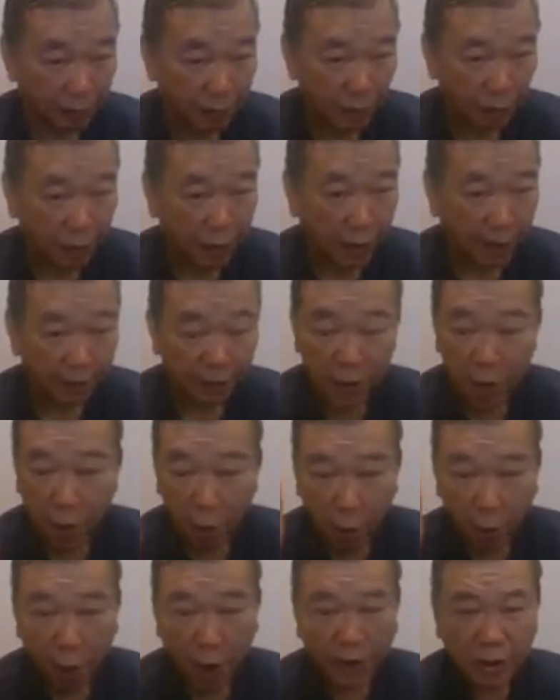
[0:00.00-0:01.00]
Okay,
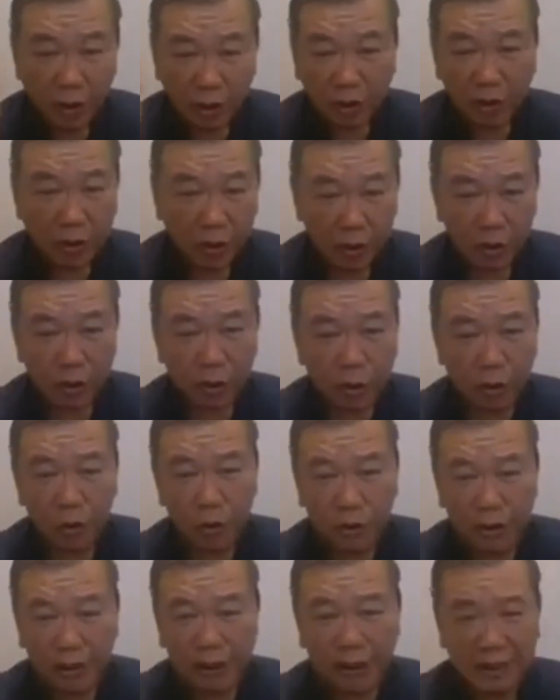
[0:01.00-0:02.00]
1 or
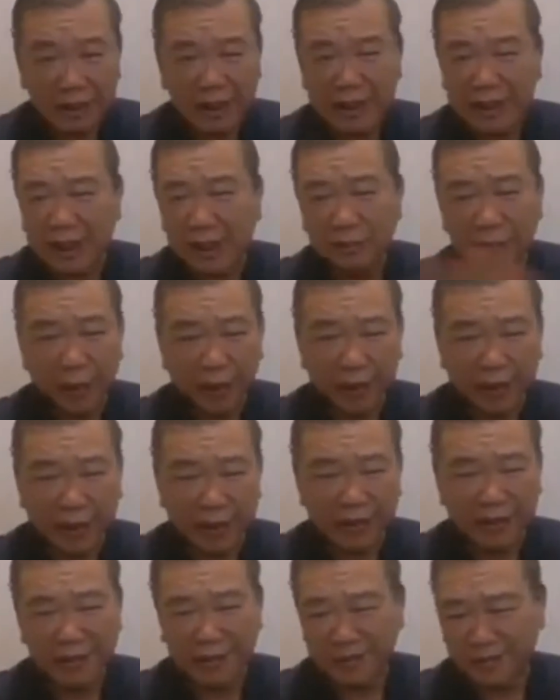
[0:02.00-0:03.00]
2 genes is
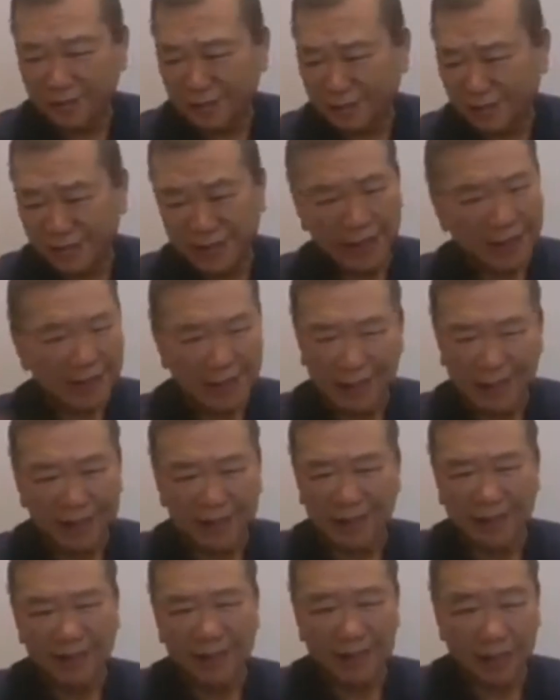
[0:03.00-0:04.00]
defected, that
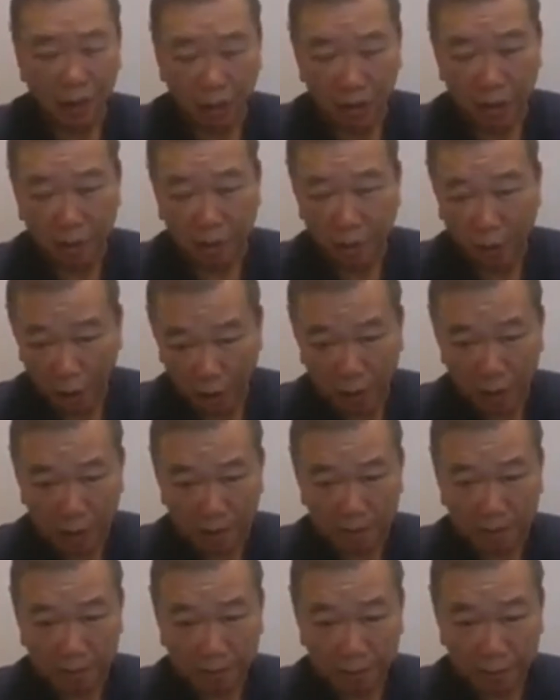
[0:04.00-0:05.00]
is not a problem.